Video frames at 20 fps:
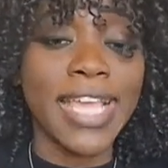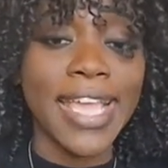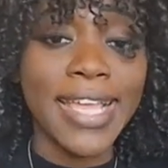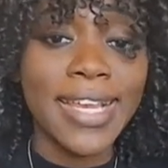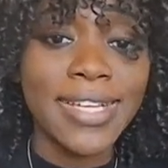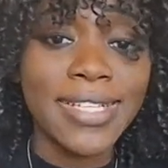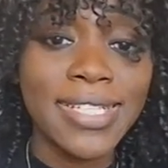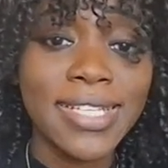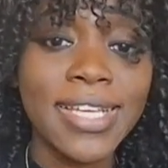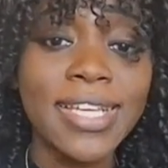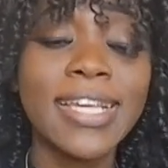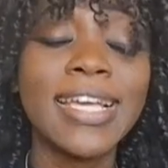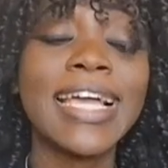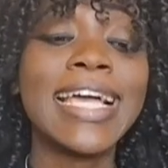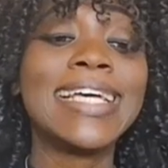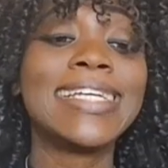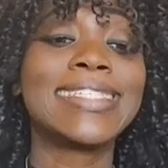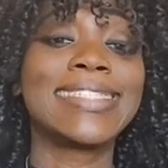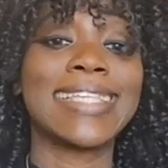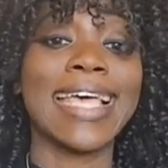ending
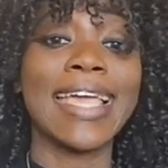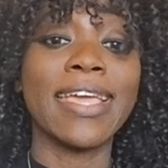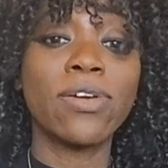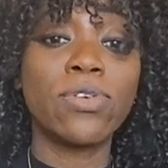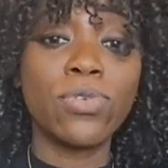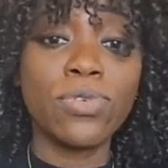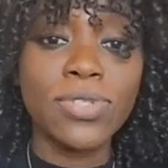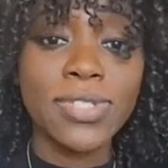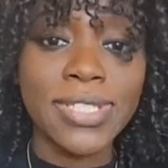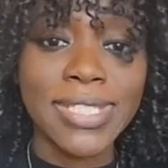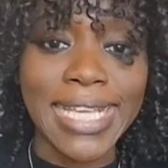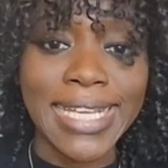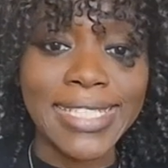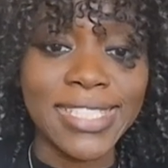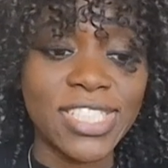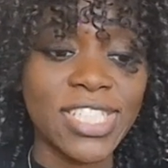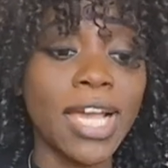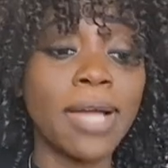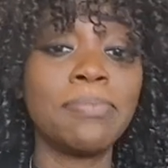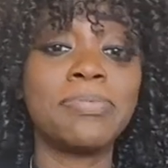cycles
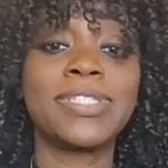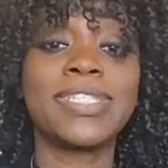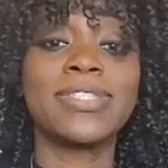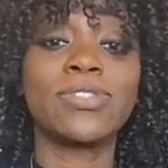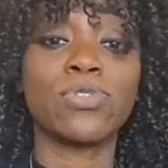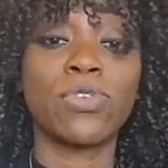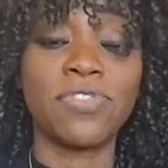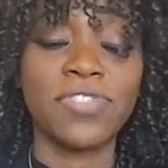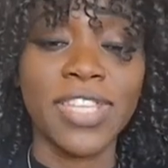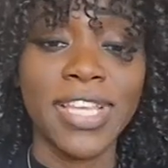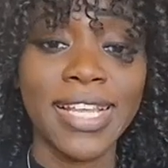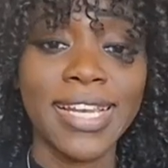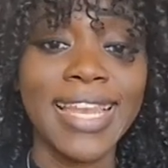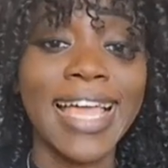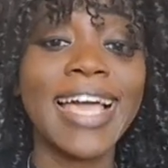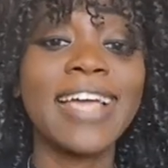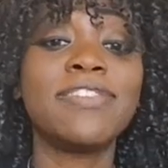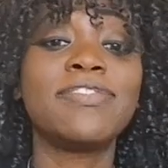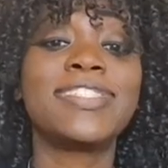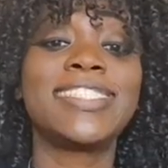and chapters of their
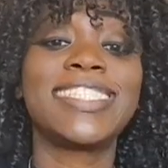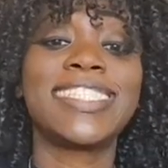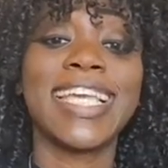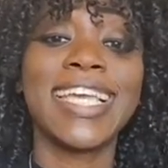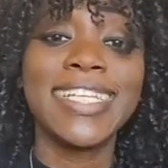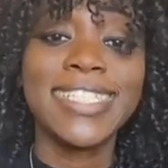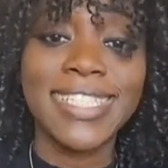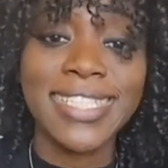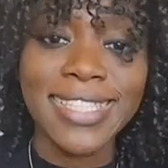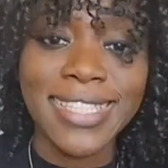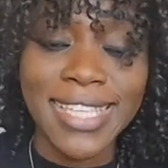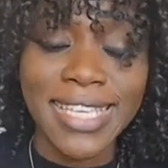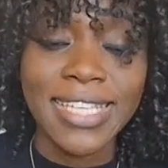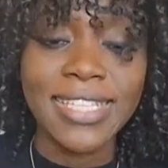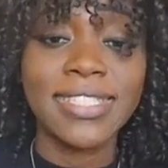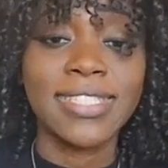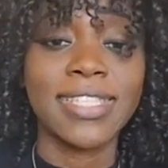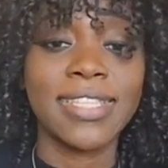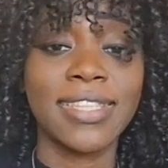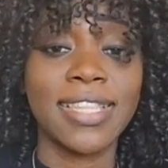lives, changing
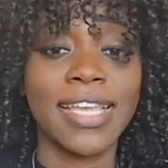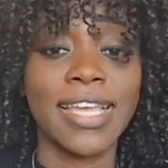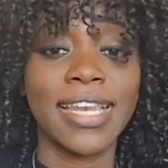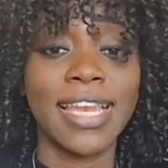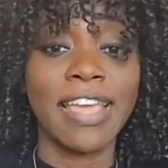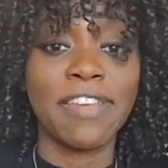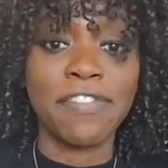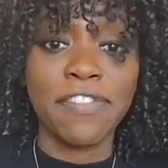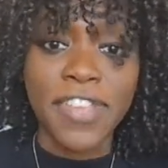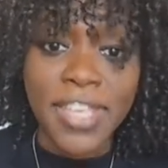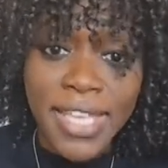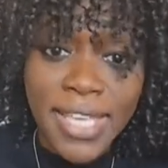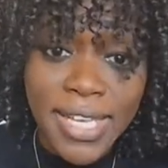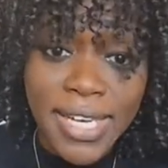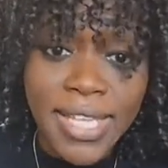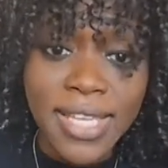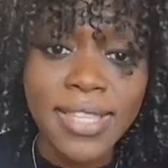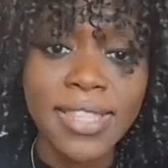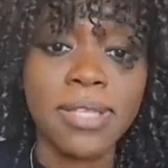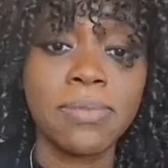things in their life,
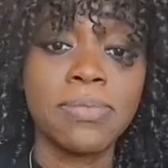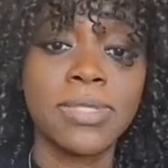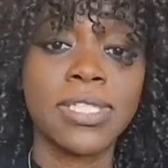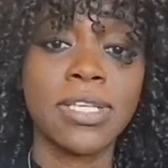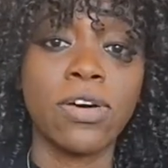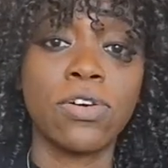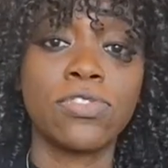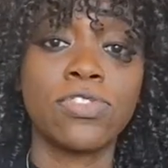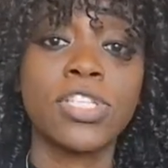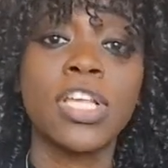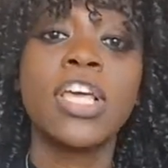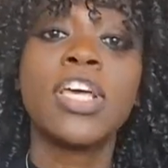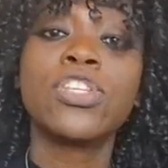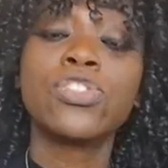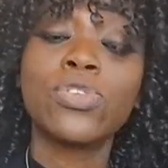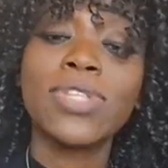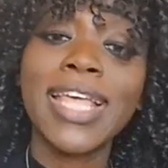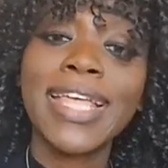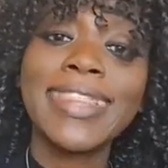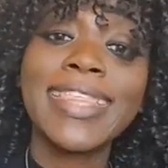healing themselves
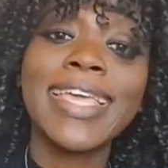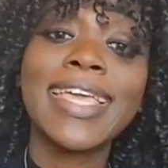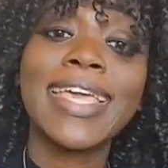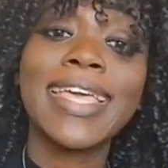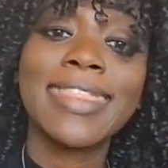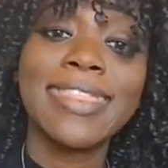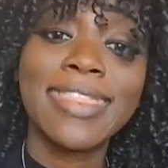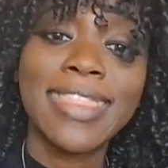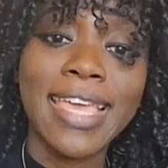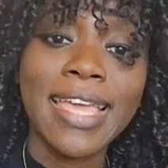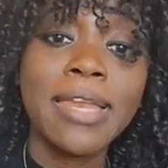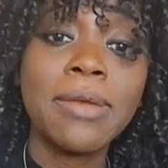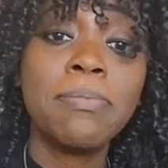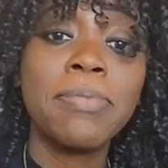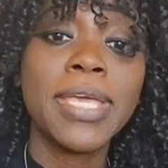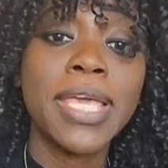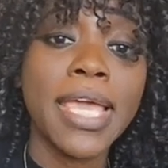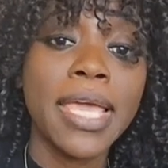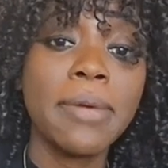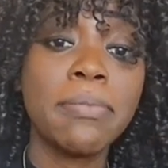so that they can then
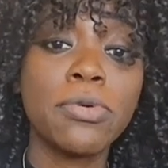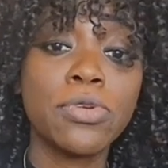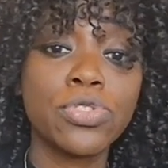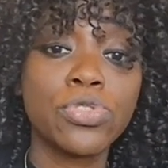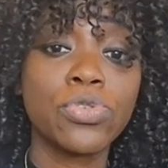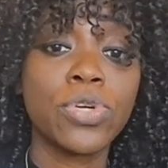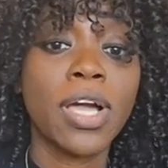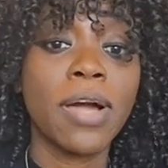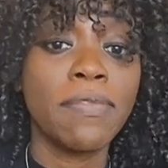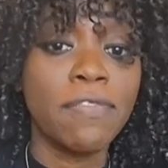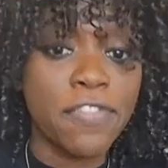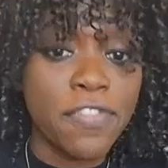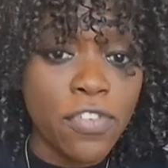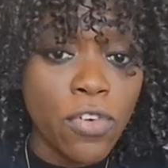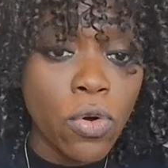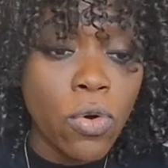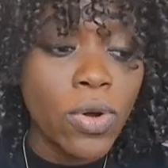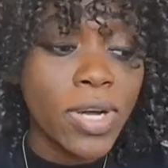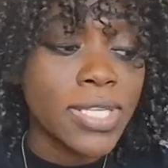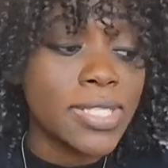be able to come
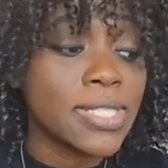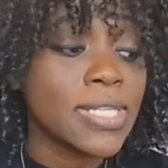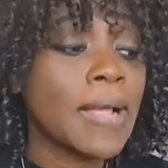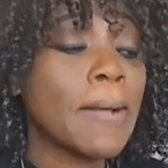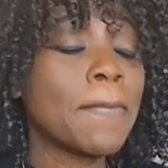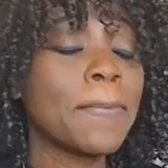forward